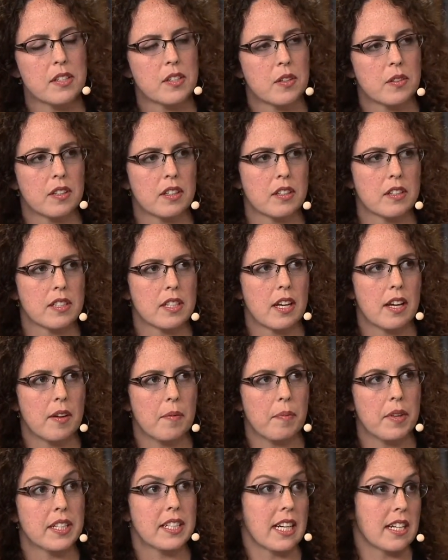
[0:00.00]
So there's
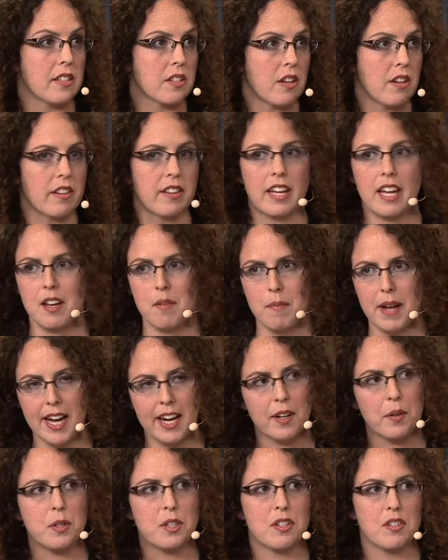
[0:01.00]
um, a task called the
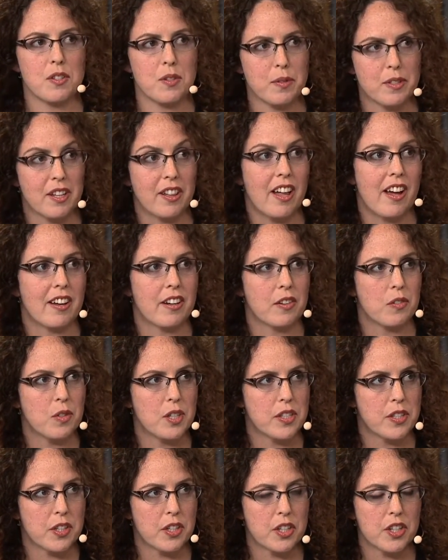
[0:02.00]
n-back, which is used a lot in
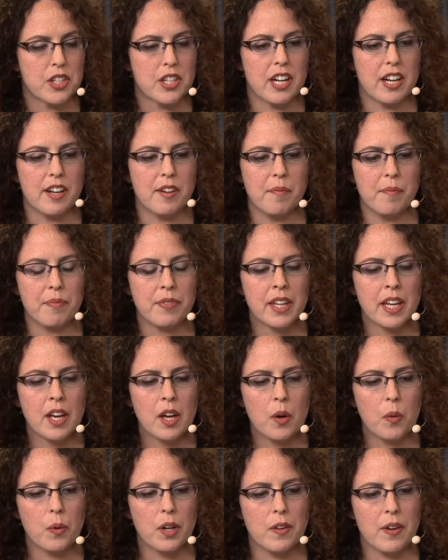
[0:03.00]
research, um,
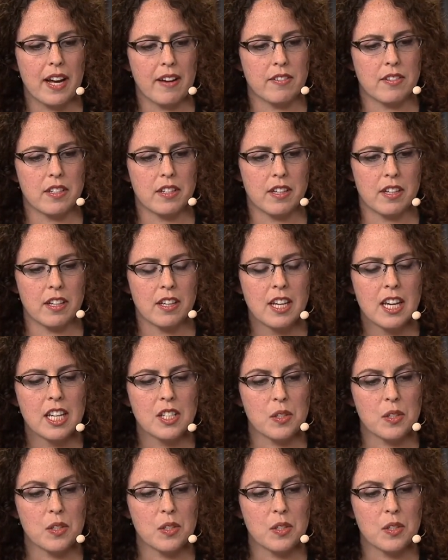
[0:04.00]
where you have to.